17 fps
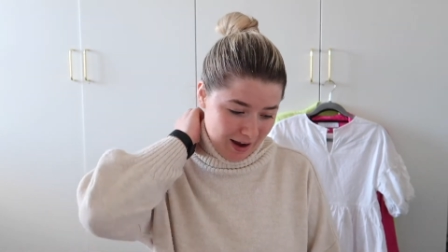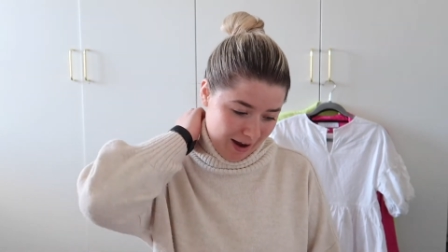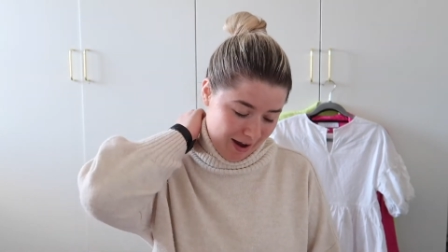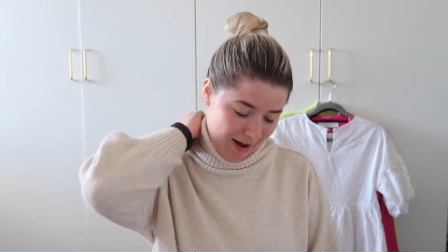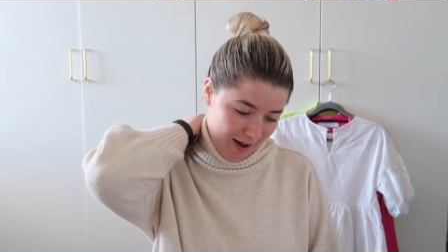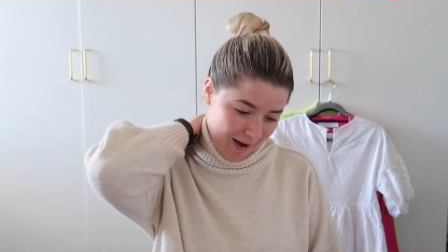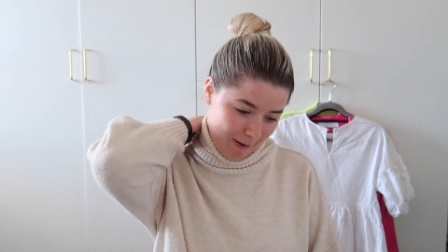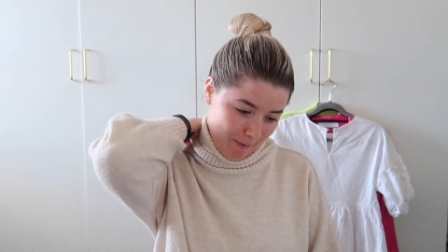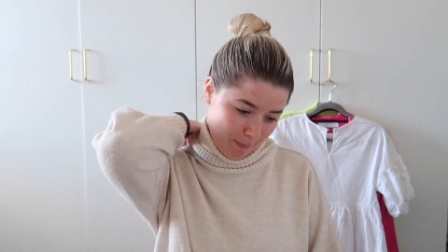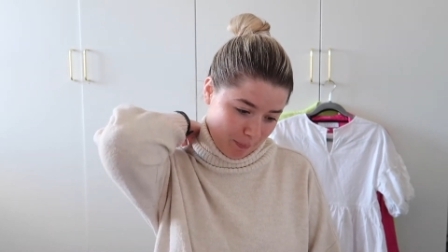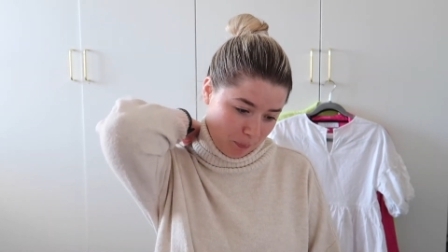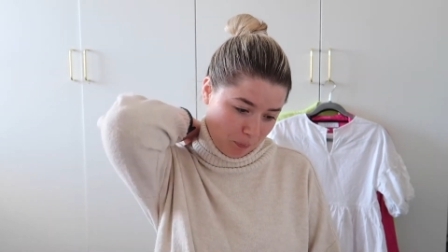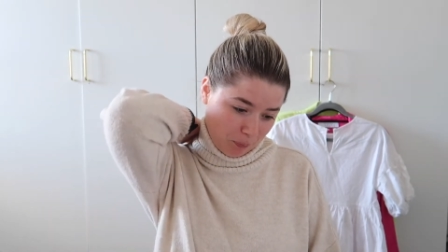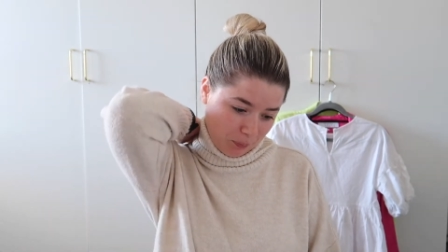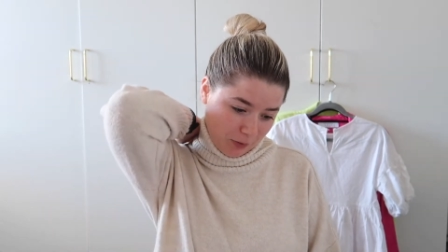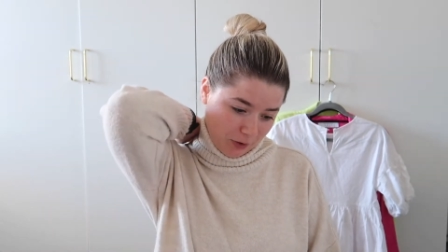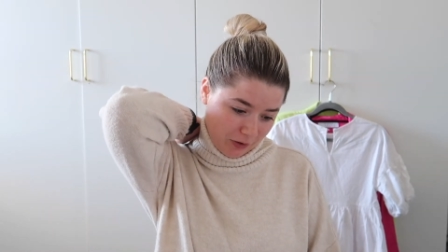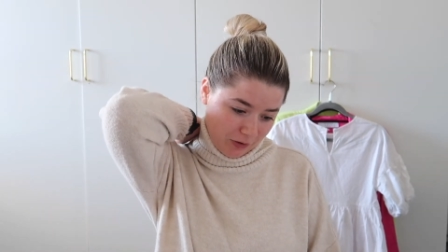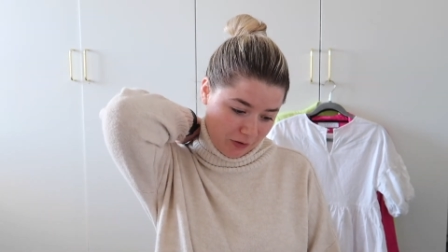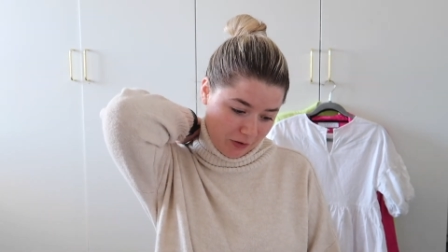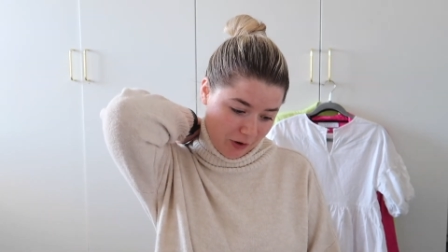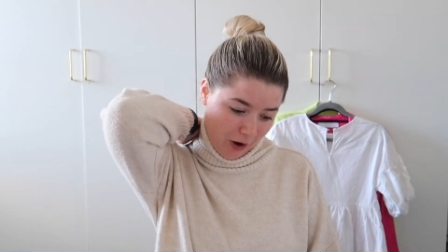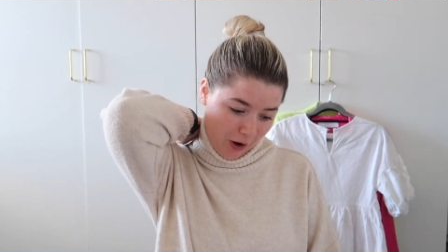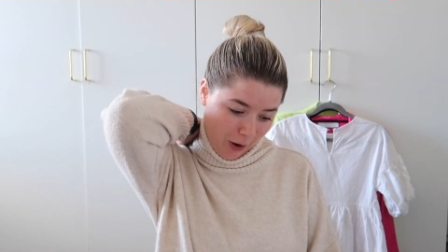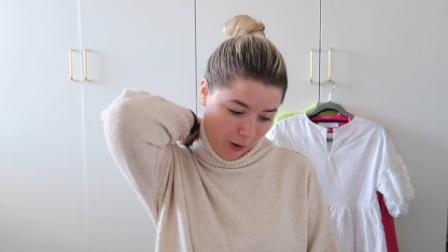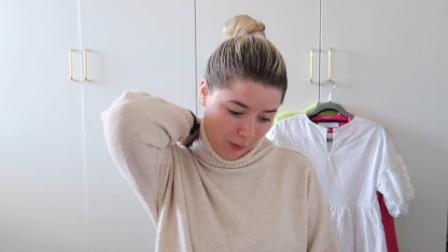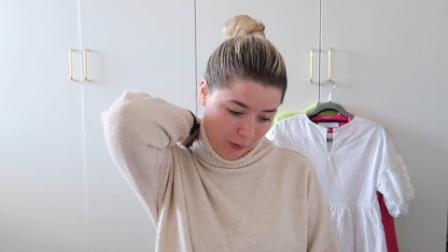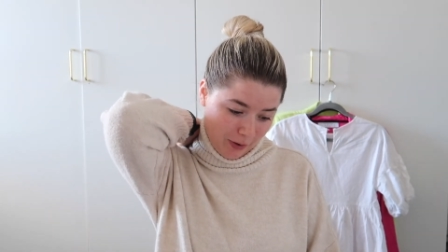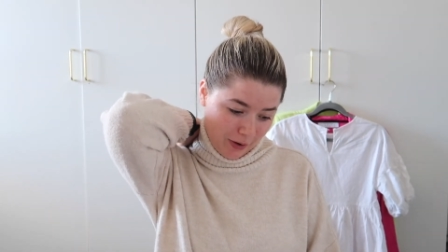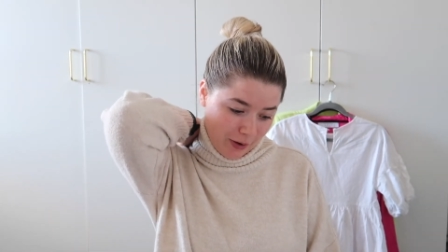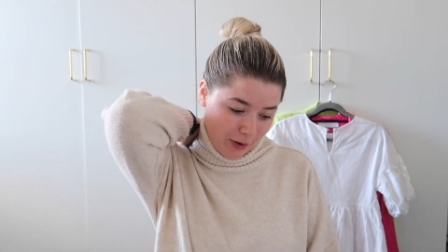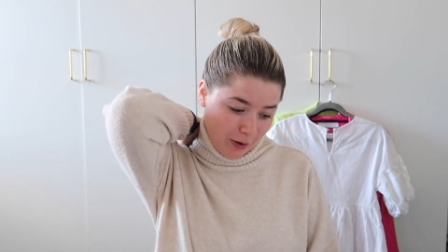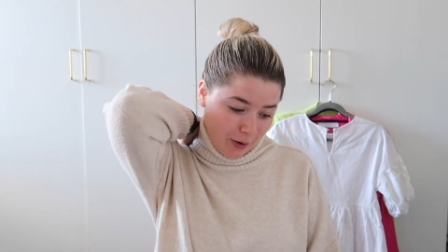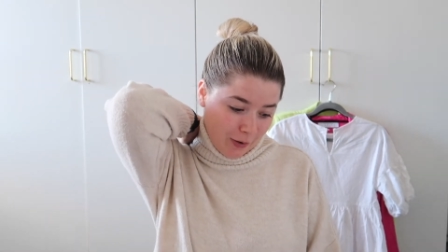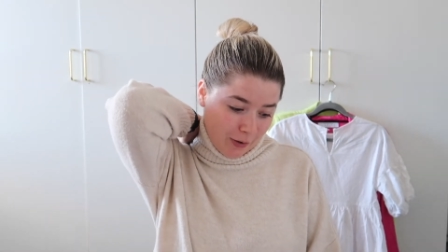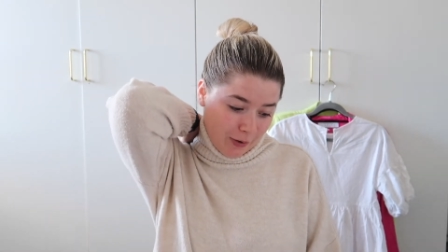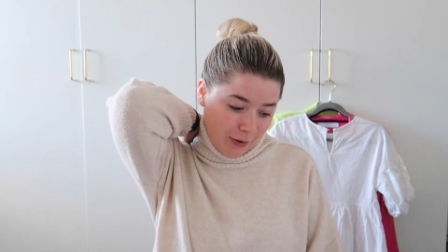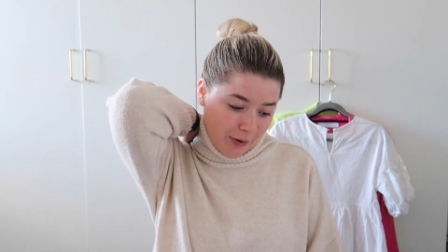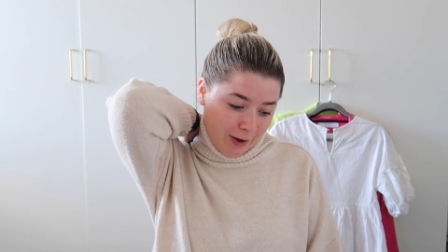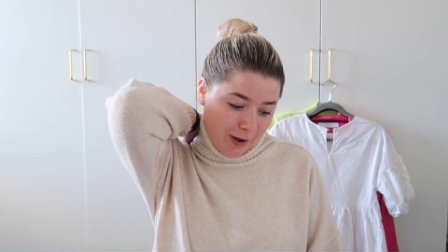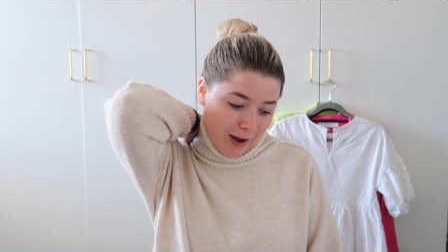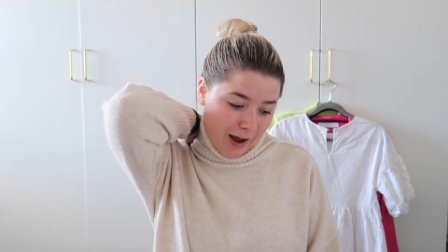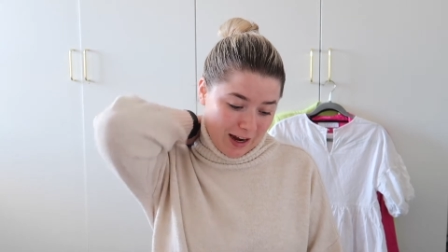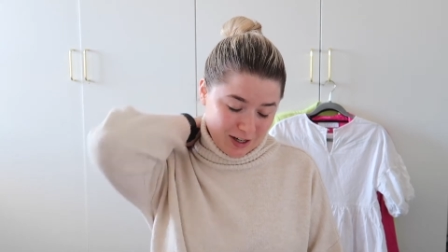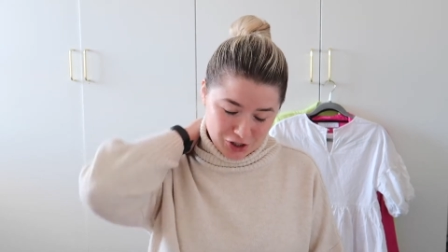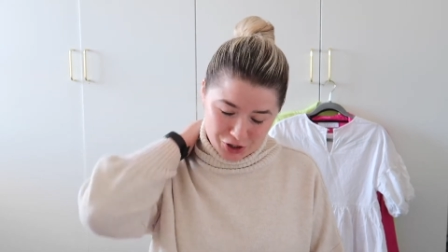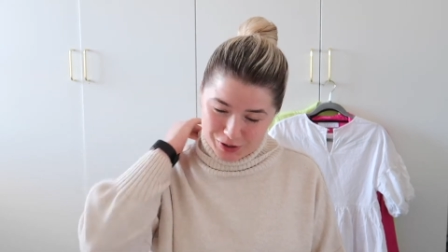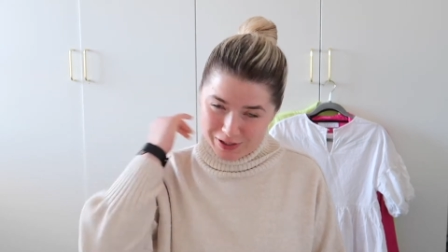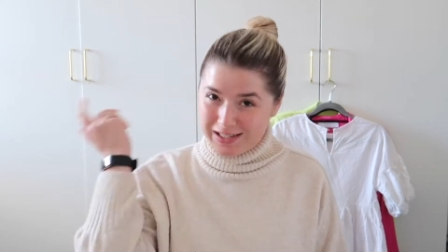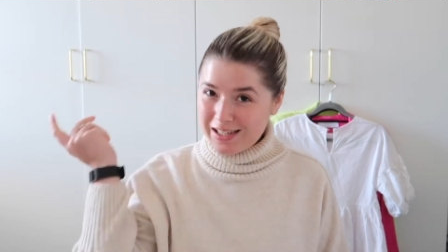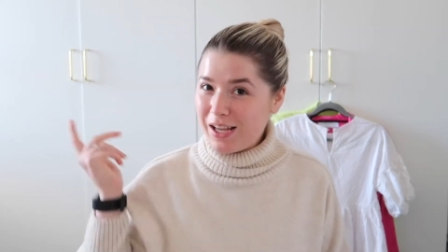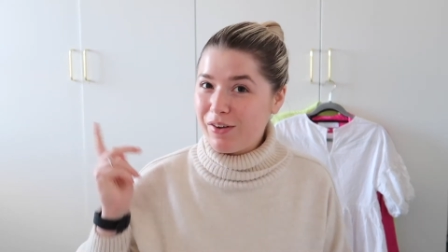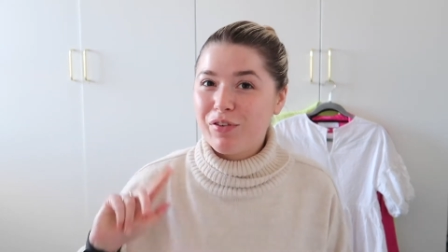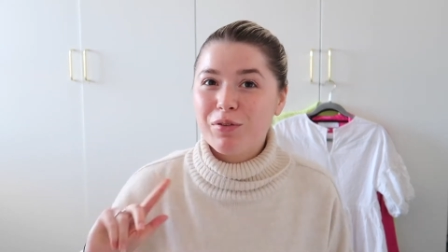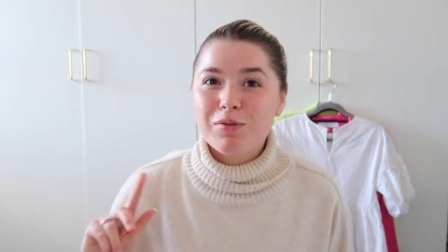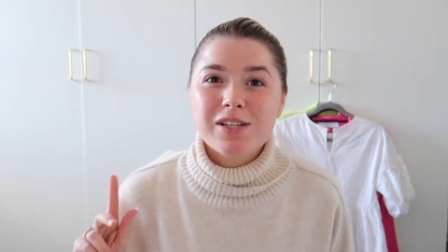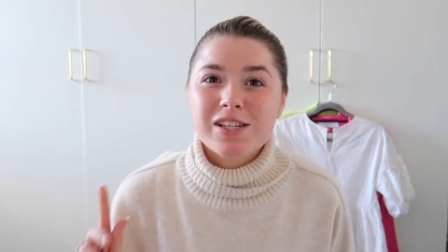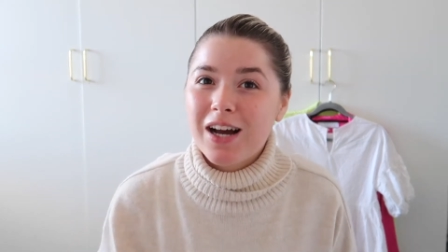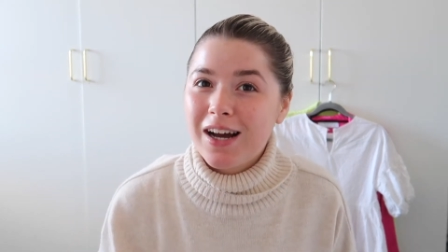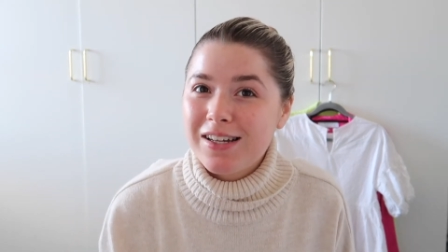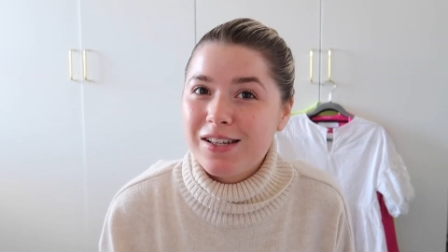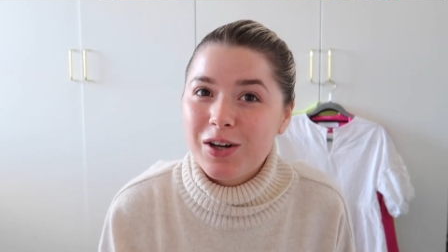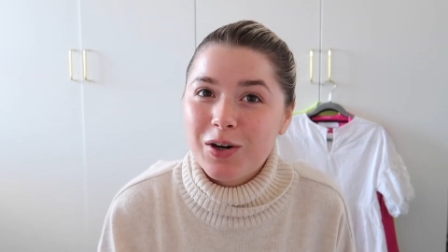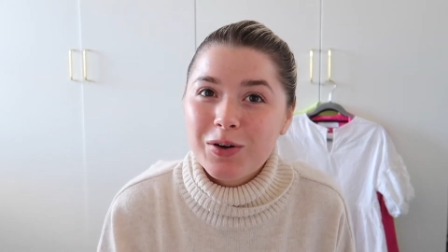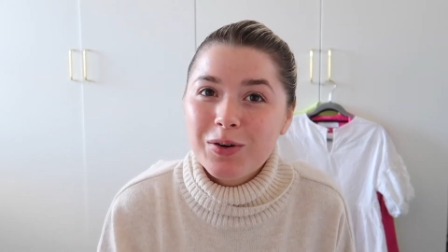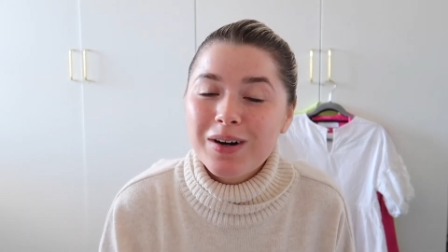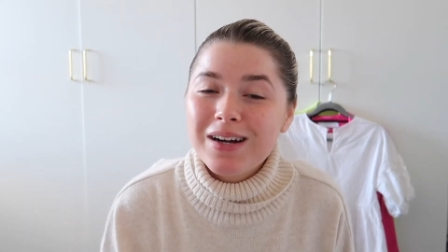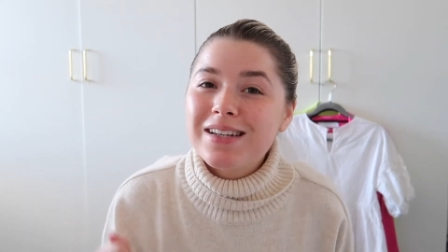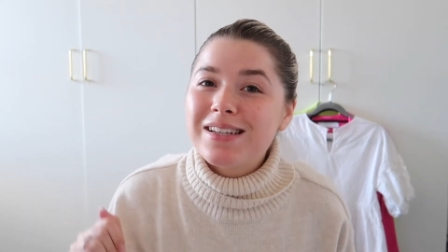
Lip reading: So as you can see from the title,